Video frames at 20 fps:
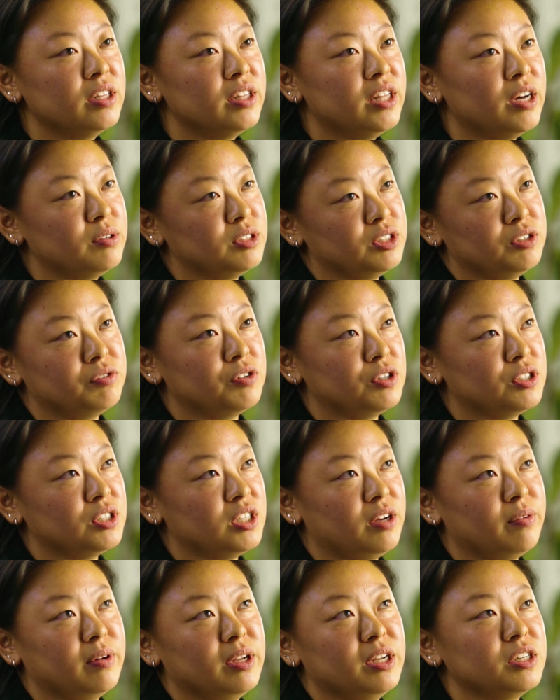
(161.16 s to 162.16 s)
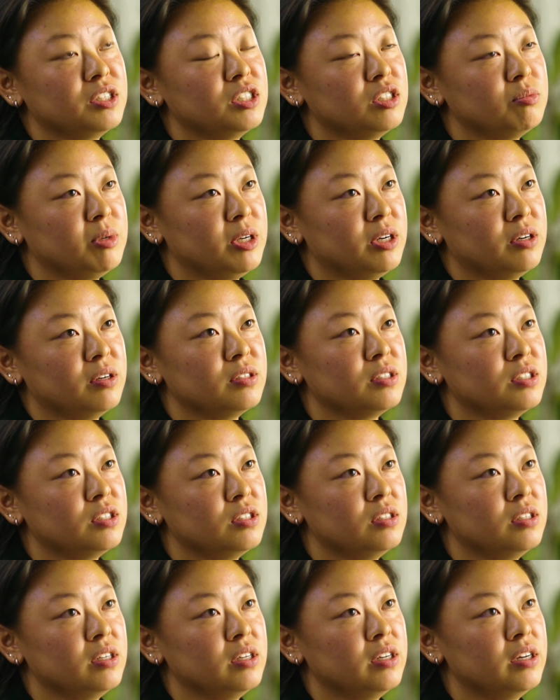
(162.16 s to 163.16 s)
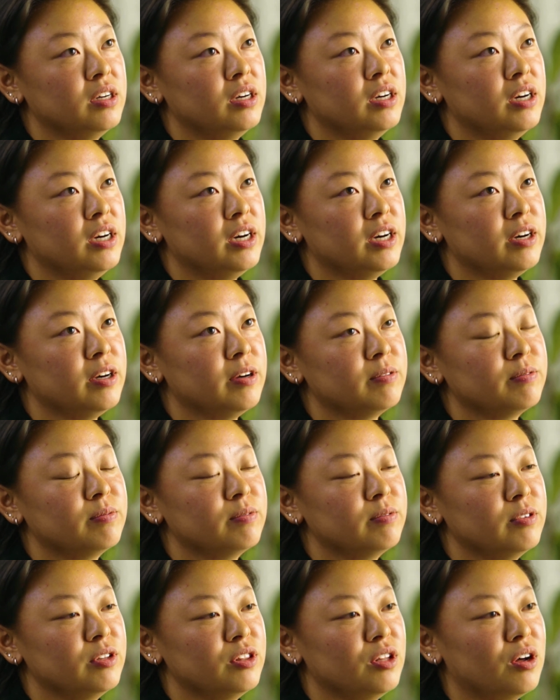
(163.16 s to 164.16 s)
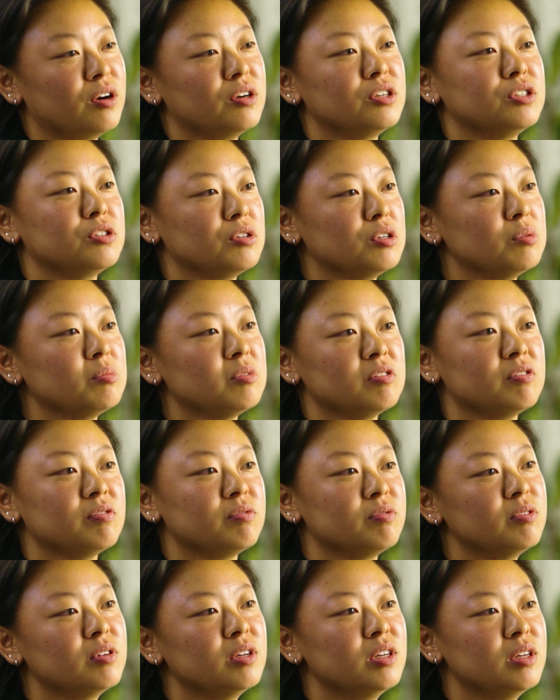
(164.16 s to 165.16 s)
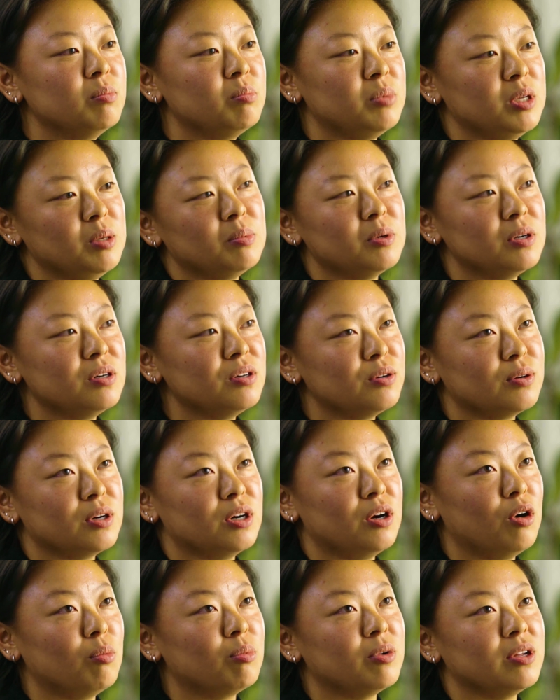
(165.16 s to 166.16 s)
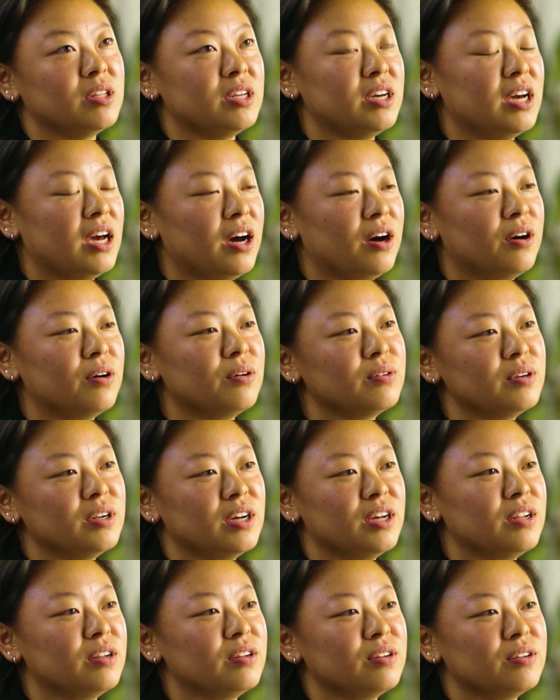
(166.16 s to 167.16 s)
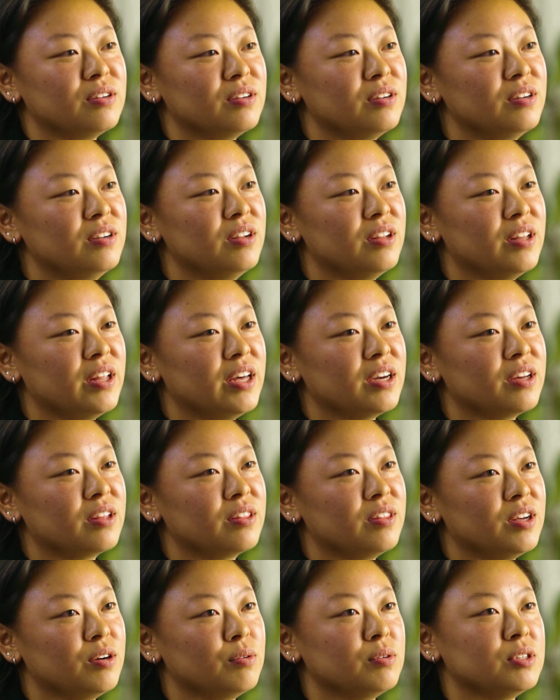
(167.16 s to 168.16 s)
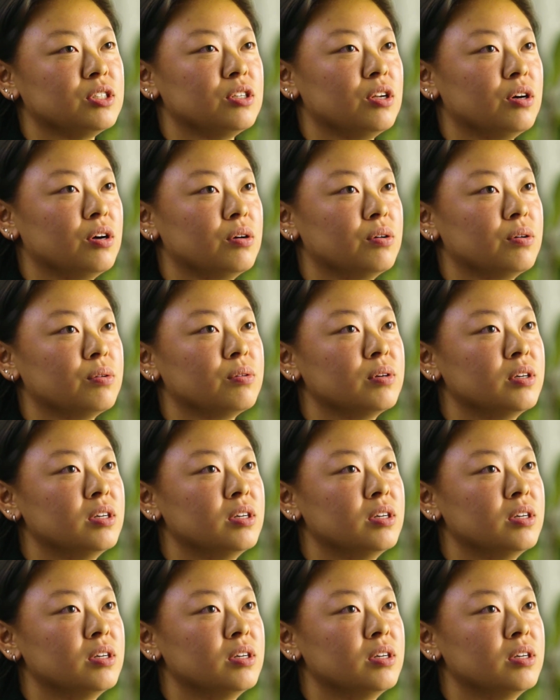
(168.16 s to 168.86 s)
That was the first time I experienced a large group of people who were openly out, and like there was no